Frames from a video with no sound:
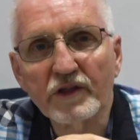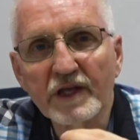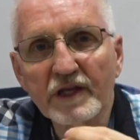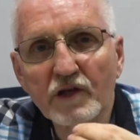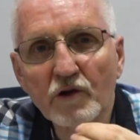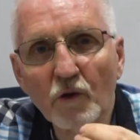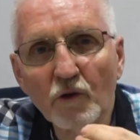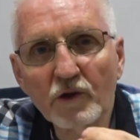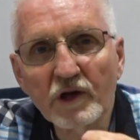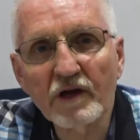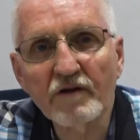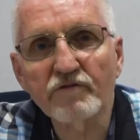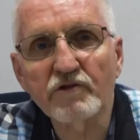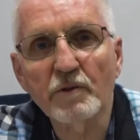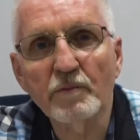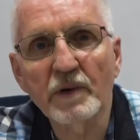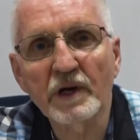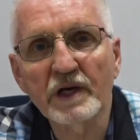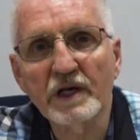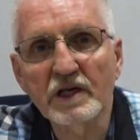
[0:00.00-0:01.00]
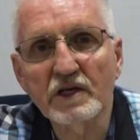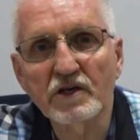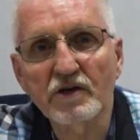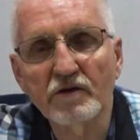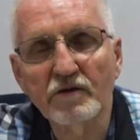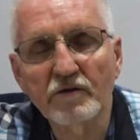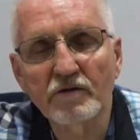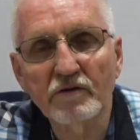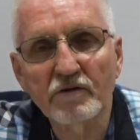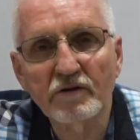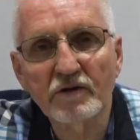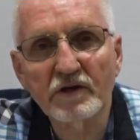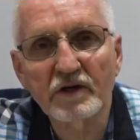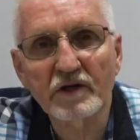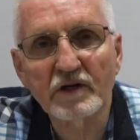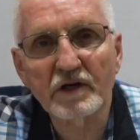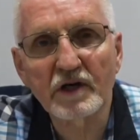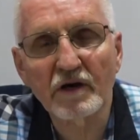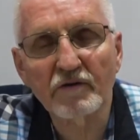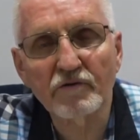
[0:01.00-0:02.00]
They don't have the money
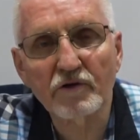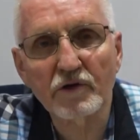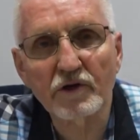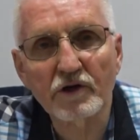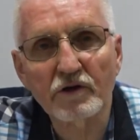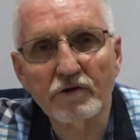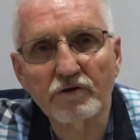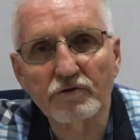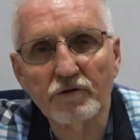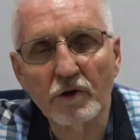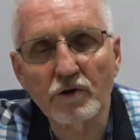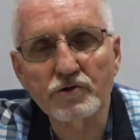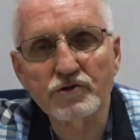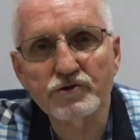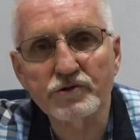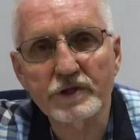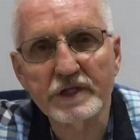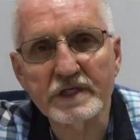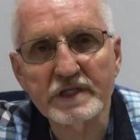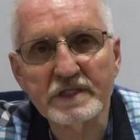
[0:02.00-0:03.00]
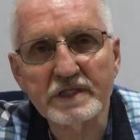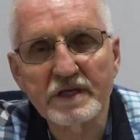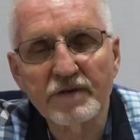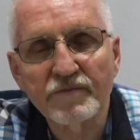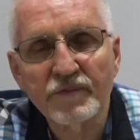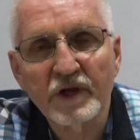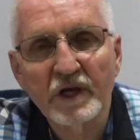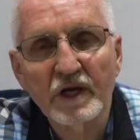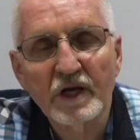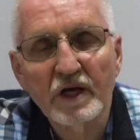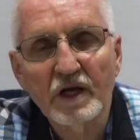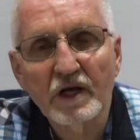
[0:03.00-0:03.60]
to cover their groceries.